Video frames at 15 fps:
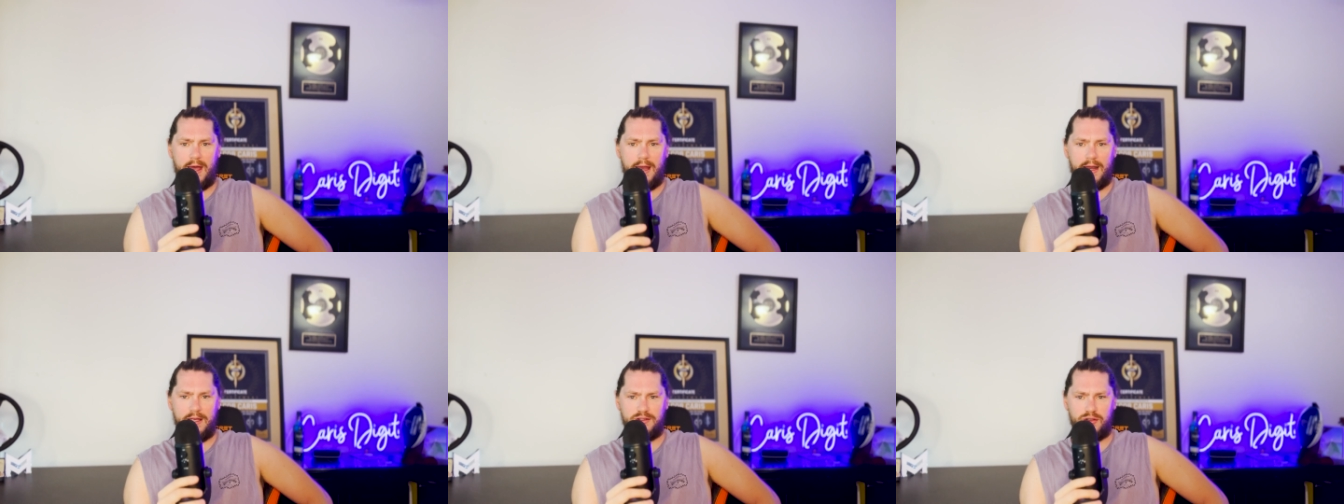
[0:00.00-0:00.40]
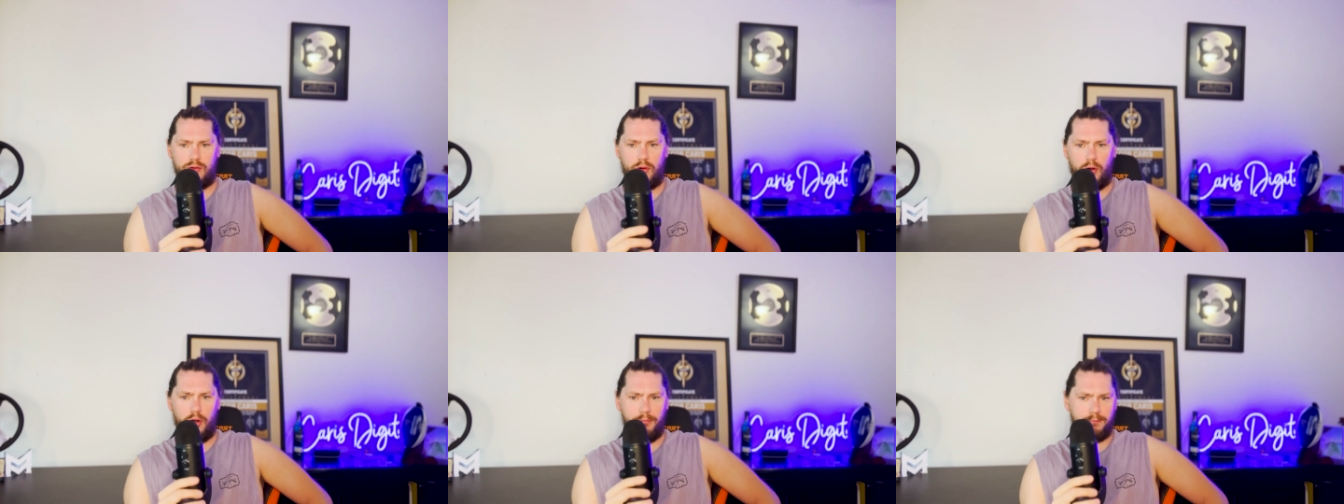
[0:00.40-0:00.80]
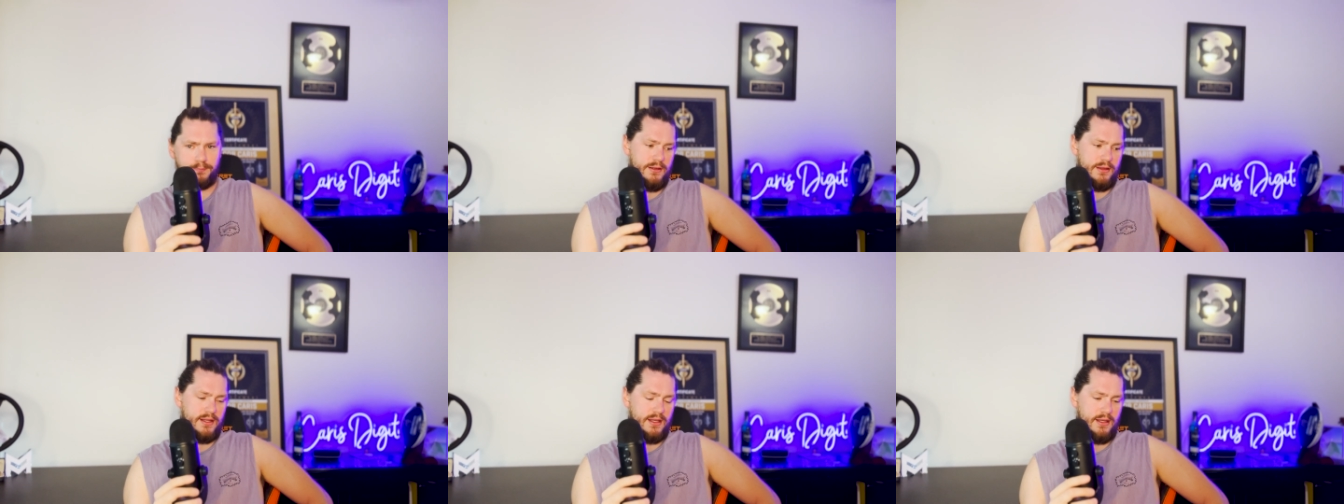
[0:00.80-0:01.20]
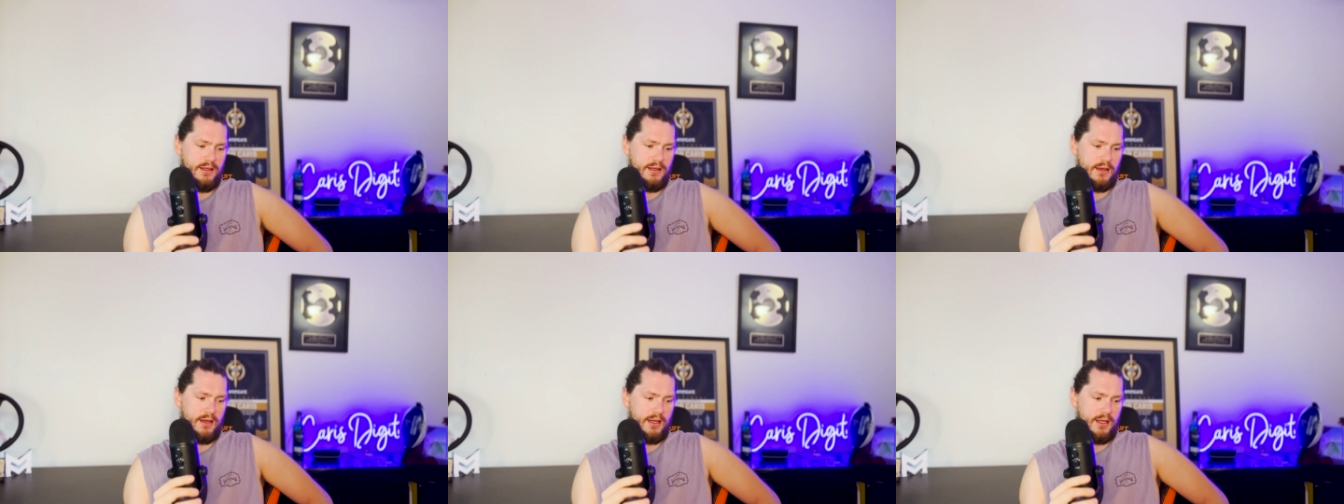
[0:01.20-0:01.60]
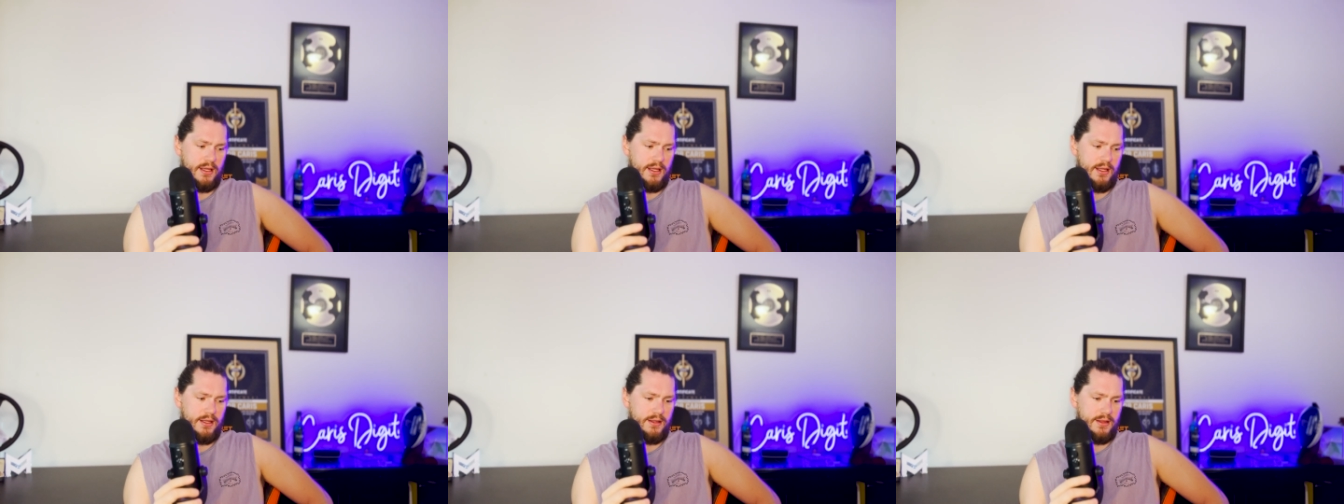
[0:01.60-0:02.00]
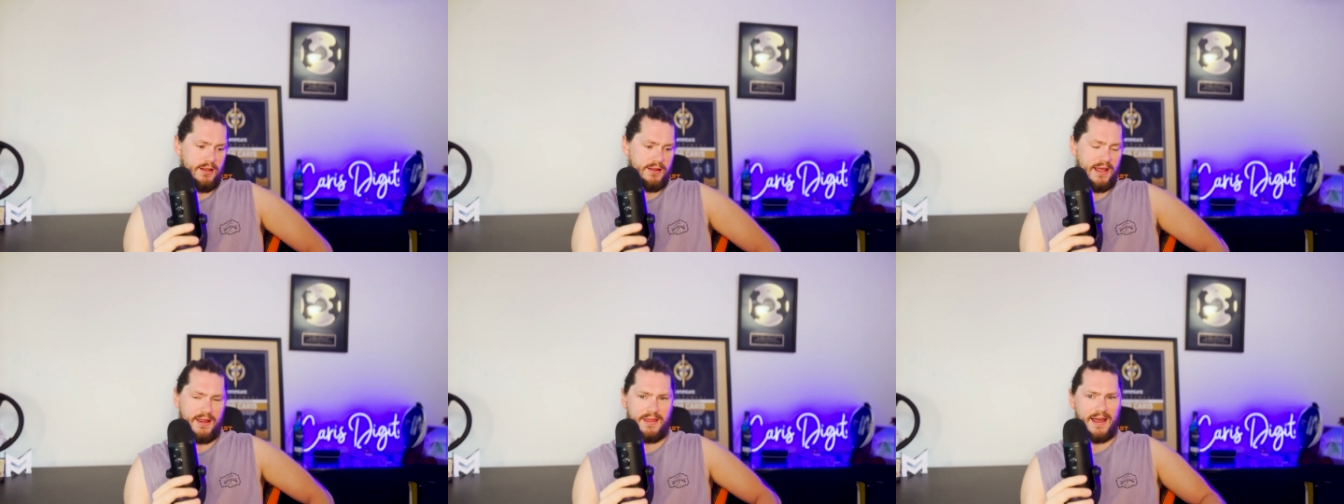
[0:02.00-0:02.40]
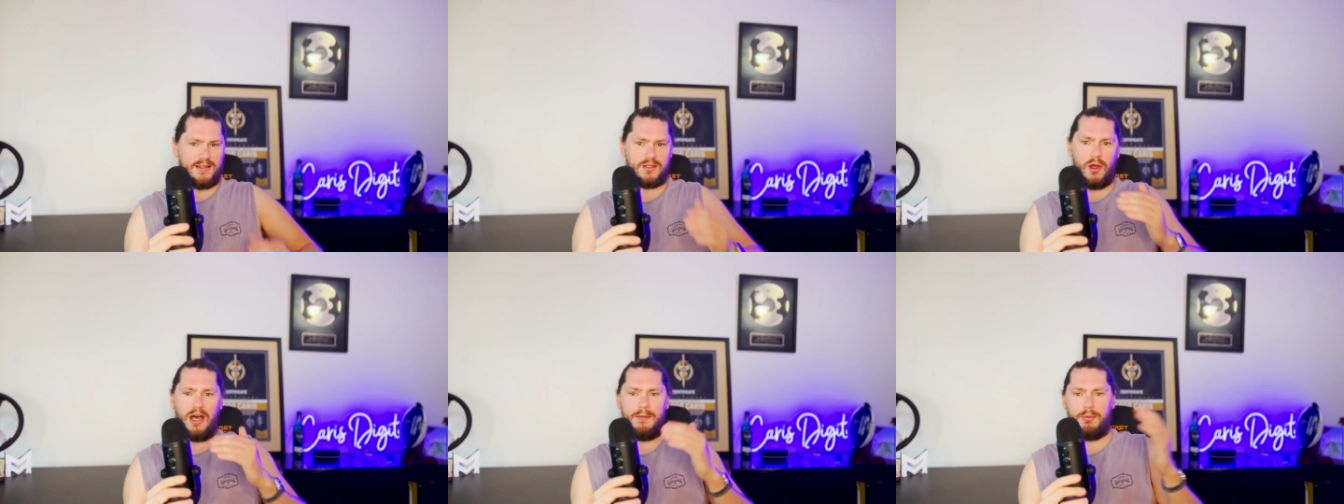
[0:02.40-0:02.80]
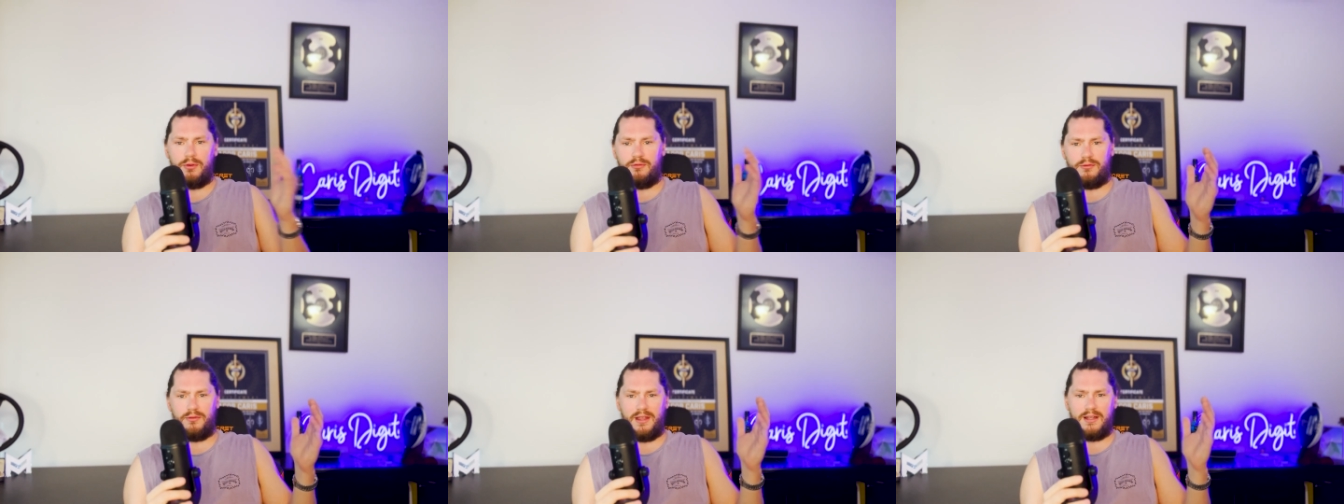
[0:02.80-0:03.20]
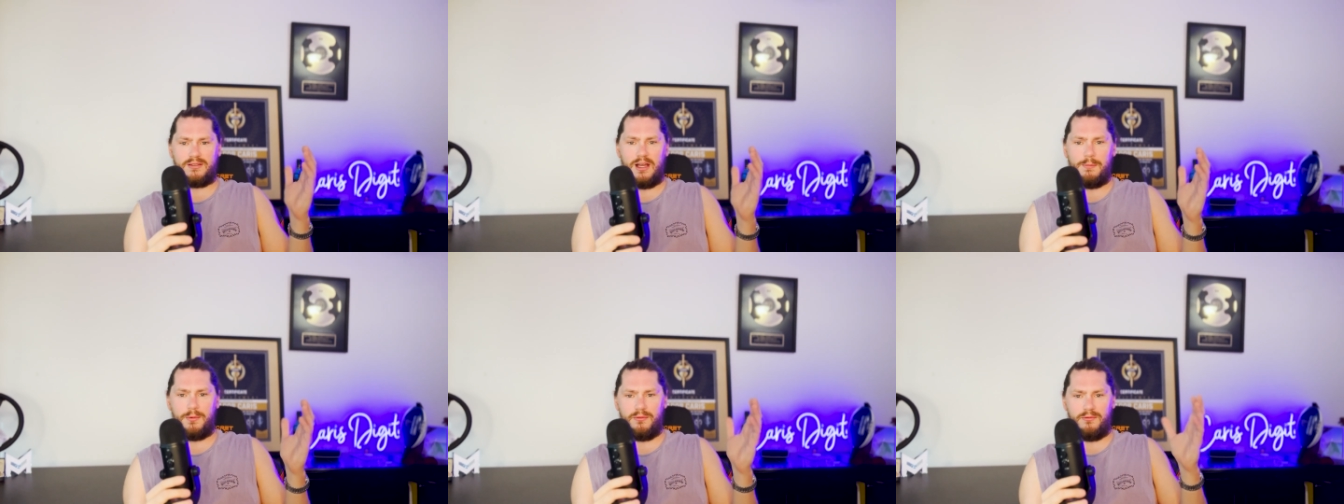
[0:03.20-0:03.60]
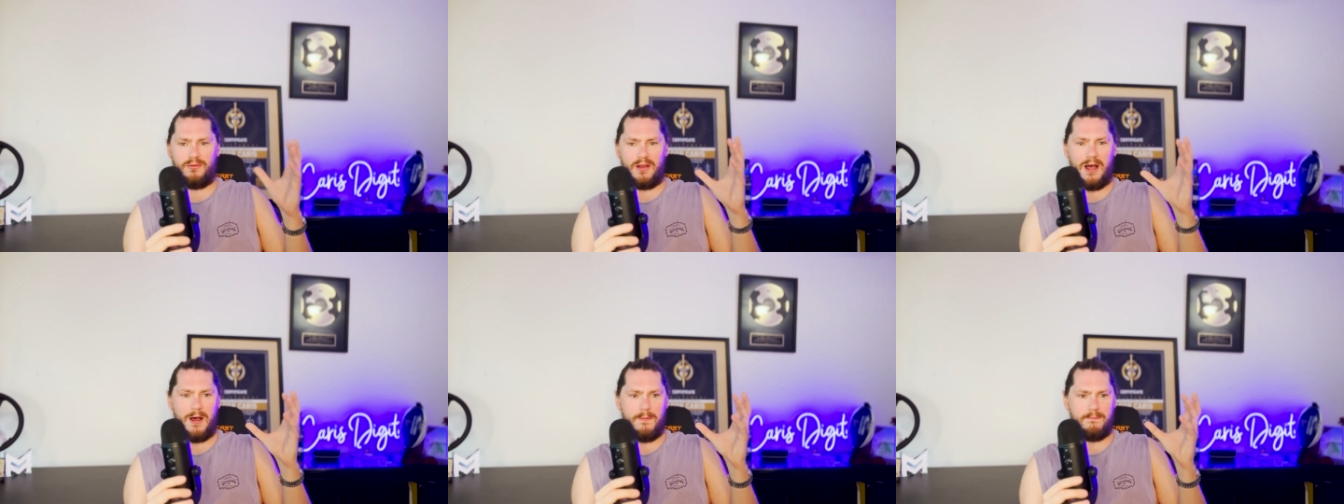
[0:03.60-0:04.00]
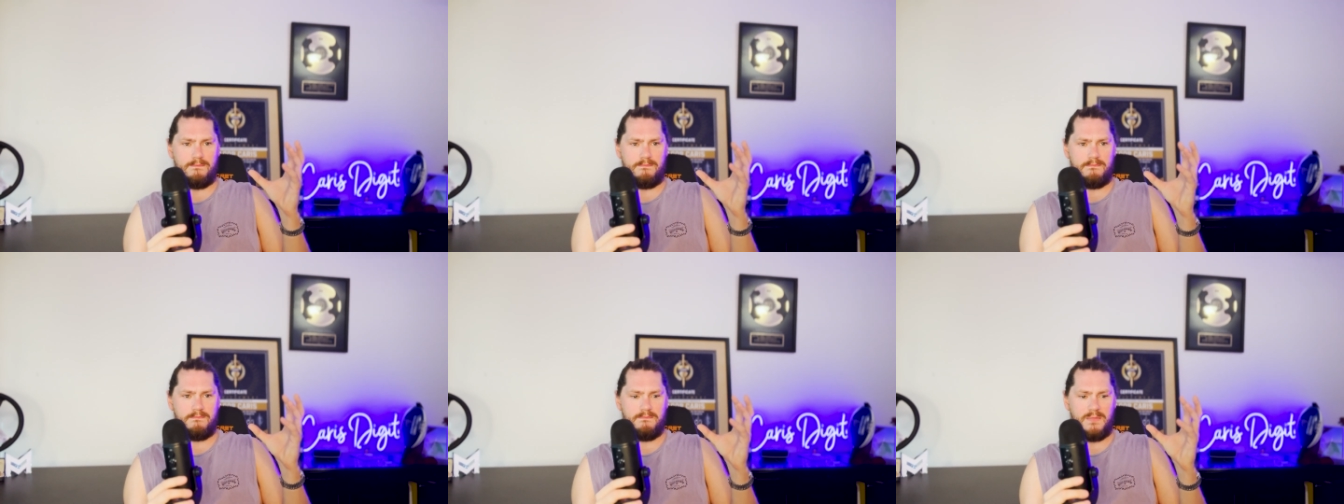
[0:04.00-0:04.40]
that as you grow. The uh, that that type of that type of um,